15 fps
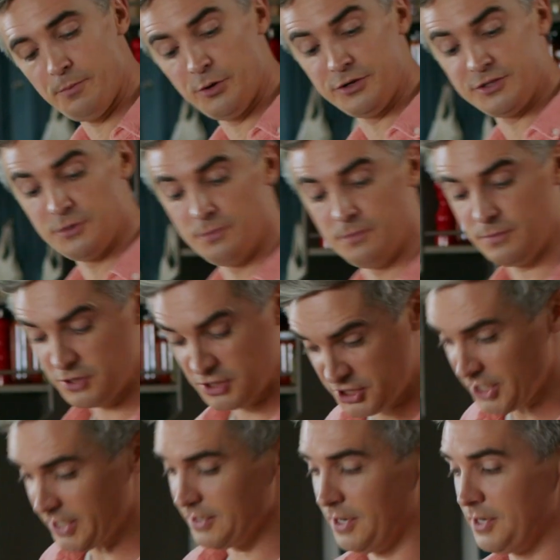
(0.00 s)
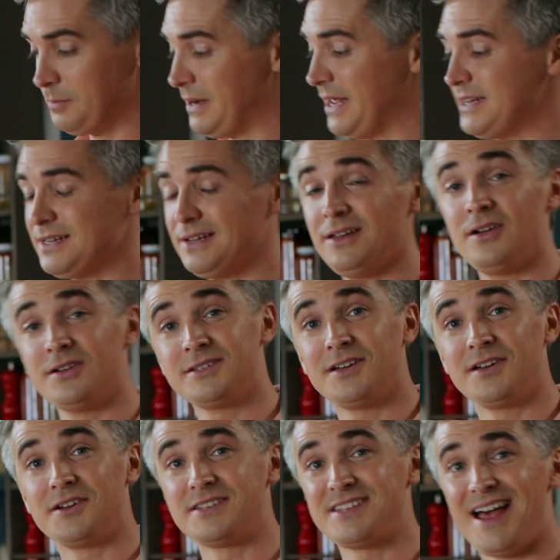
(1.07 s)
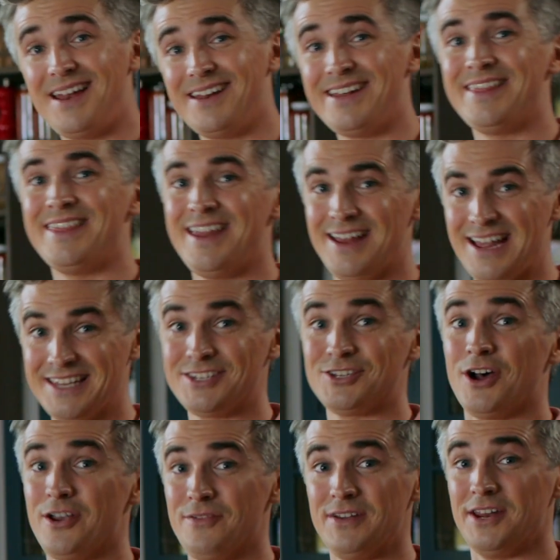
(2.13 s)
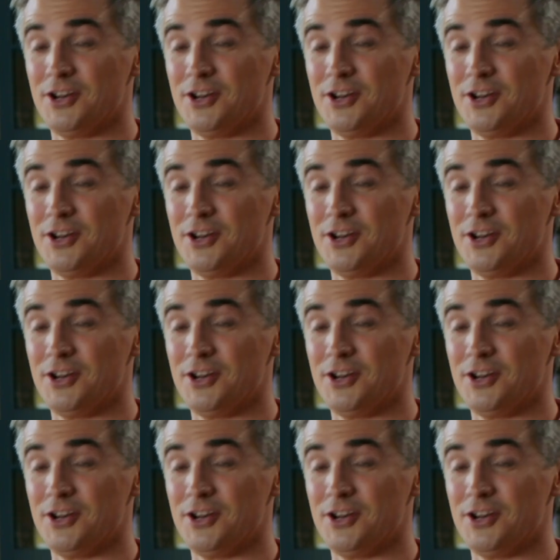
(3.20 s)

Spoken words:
put some chicken on the plate alongside our salad, and then let's dive in